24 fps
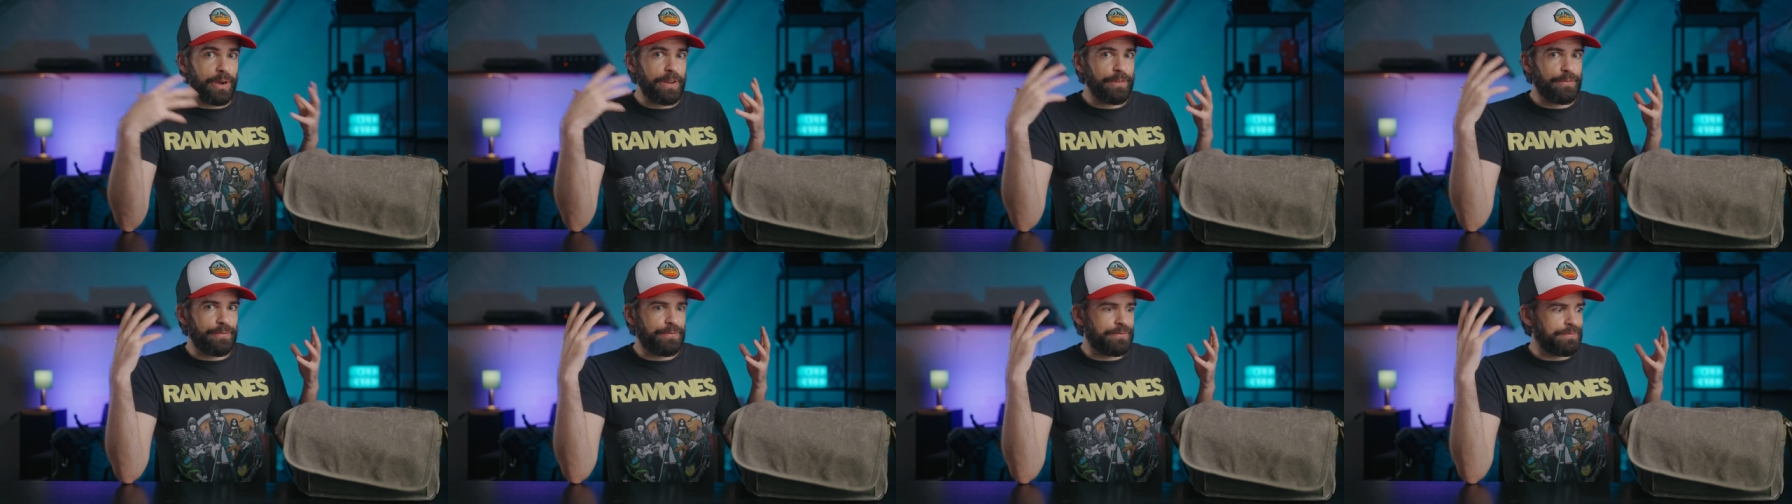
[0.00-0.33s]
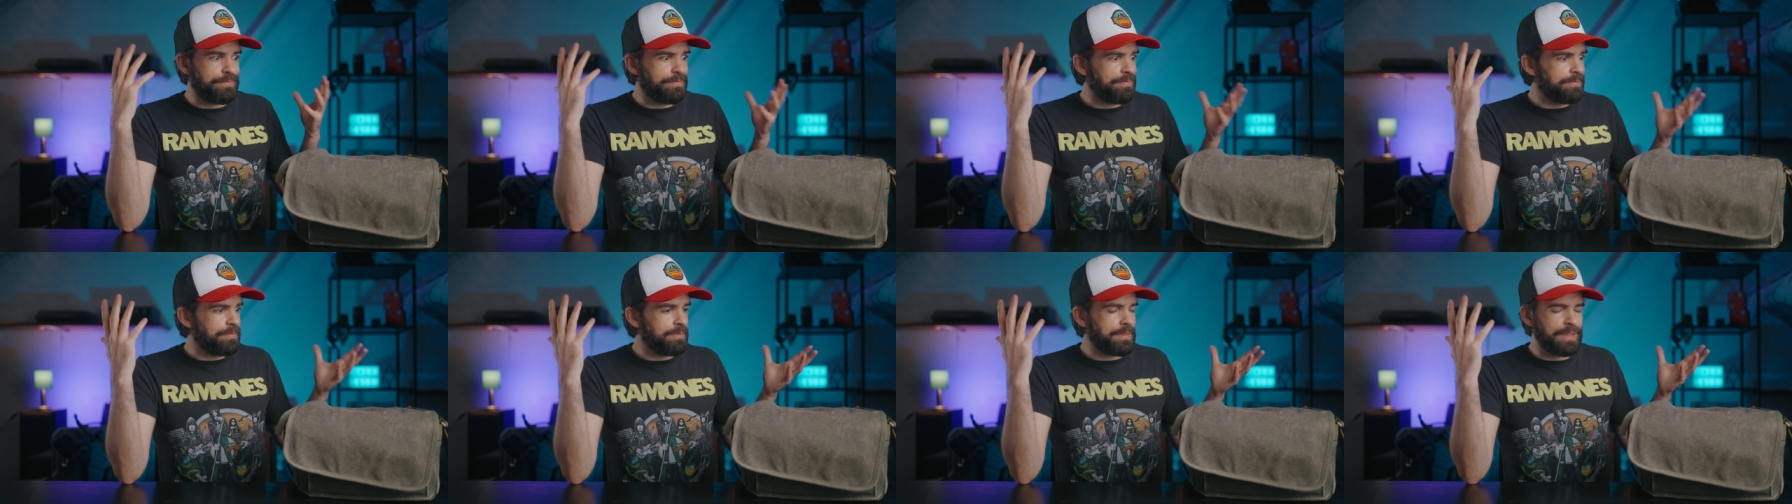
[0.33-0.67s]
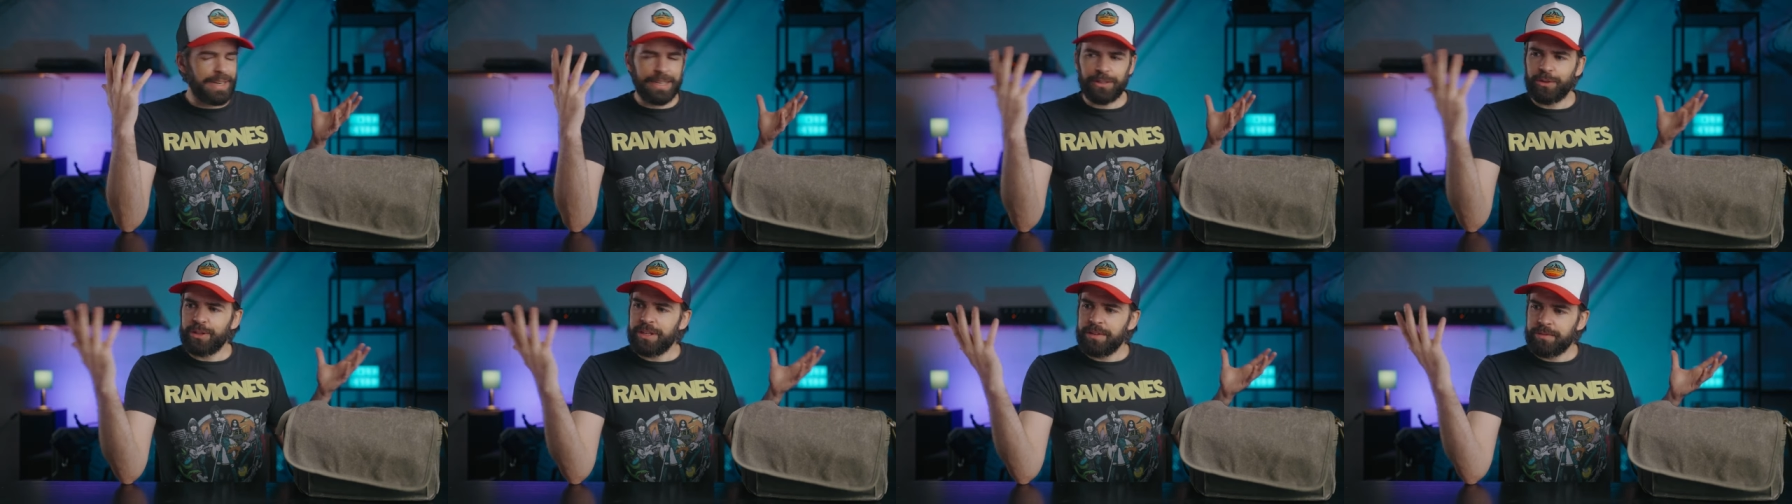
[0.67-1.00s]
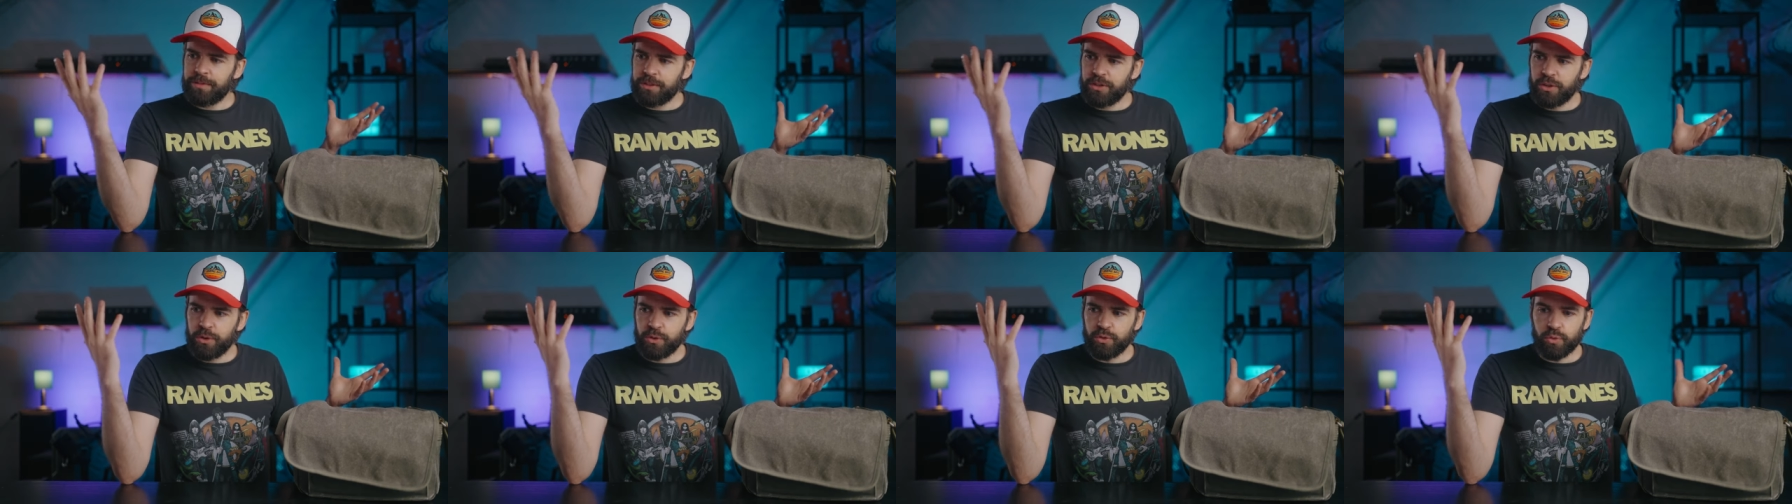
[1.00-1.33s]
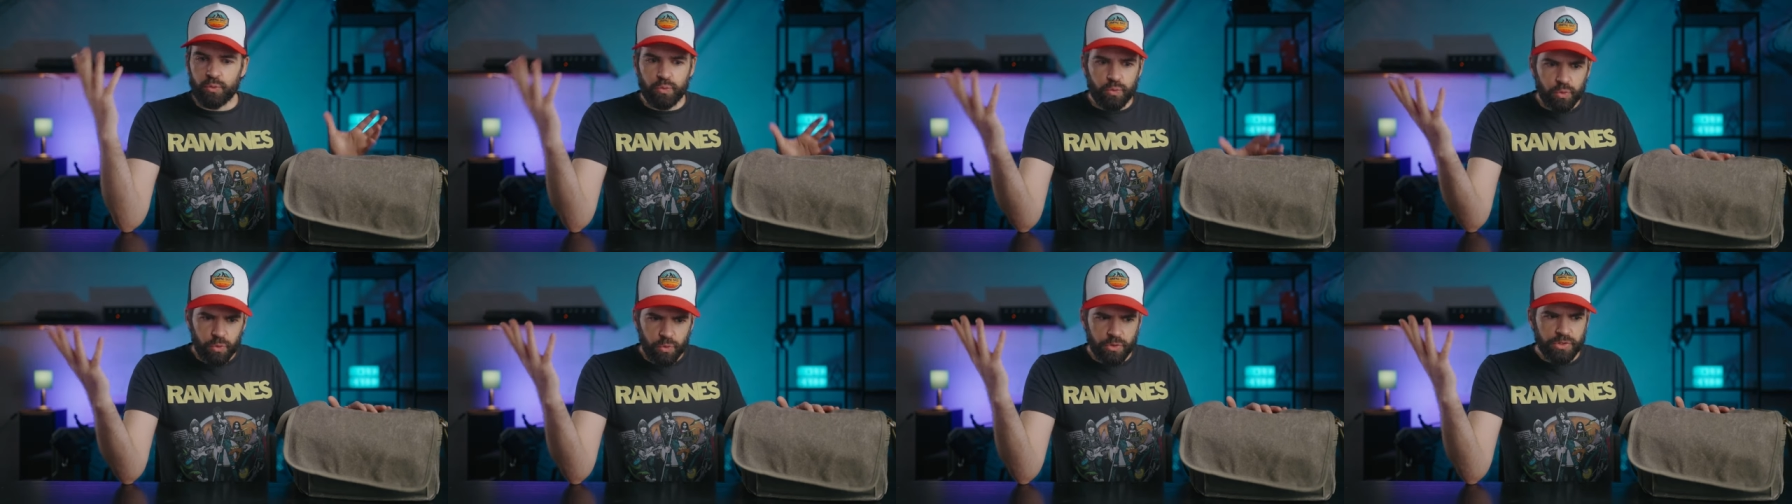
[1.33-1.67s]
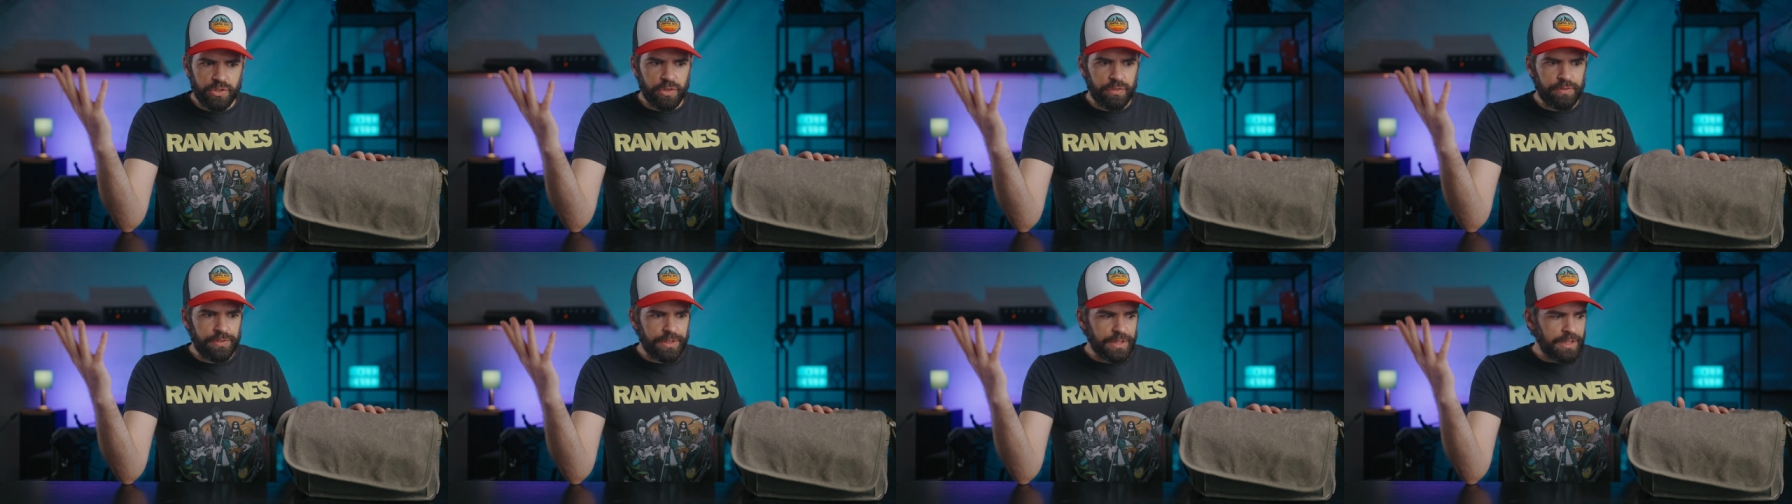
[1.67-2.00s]
the rules
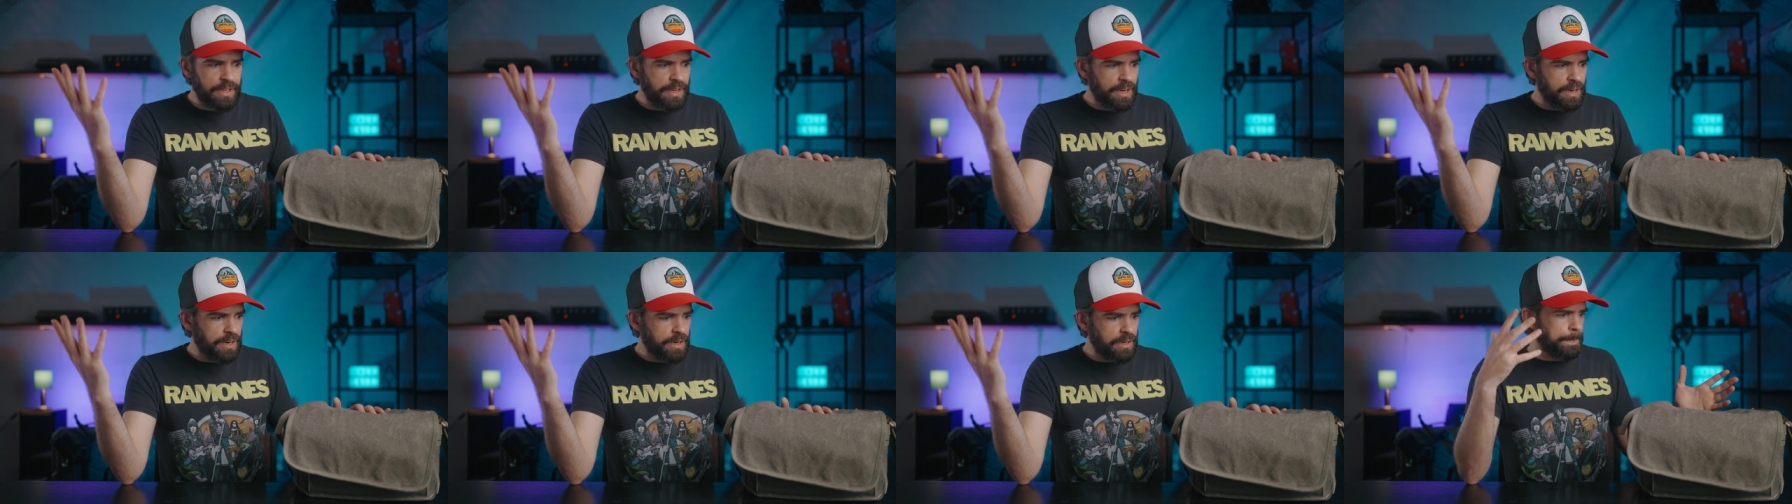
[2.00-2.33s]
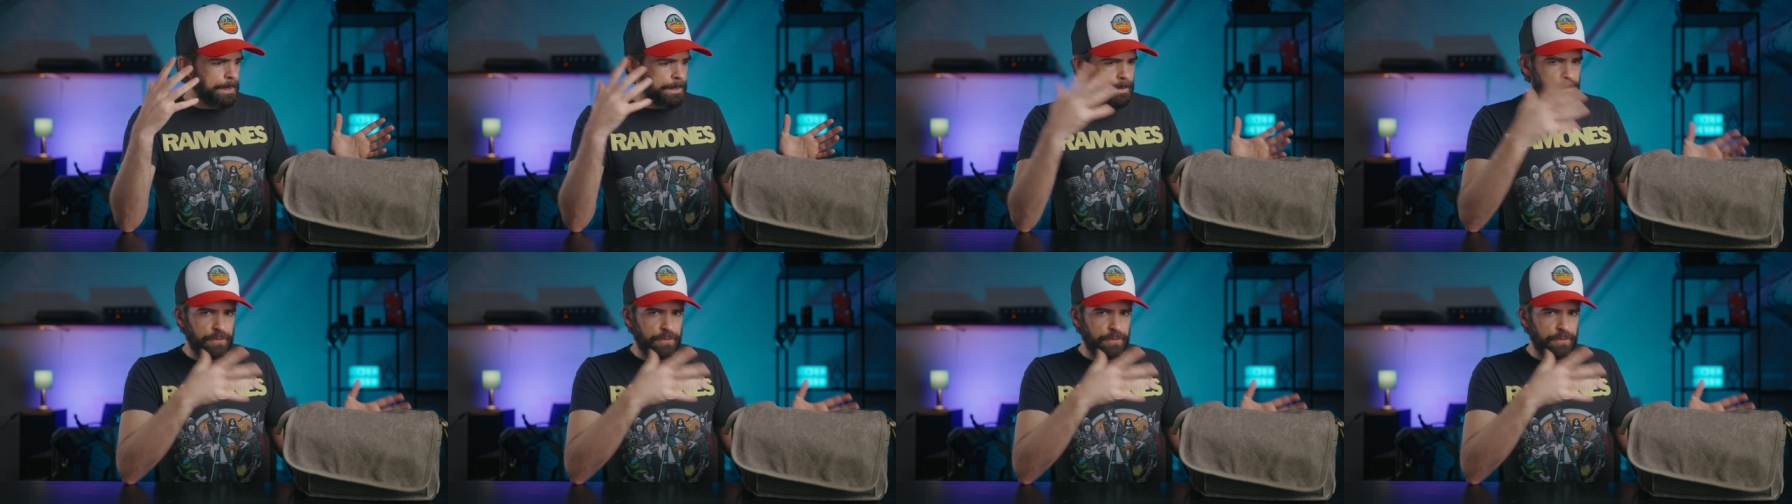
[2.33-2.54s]
over there.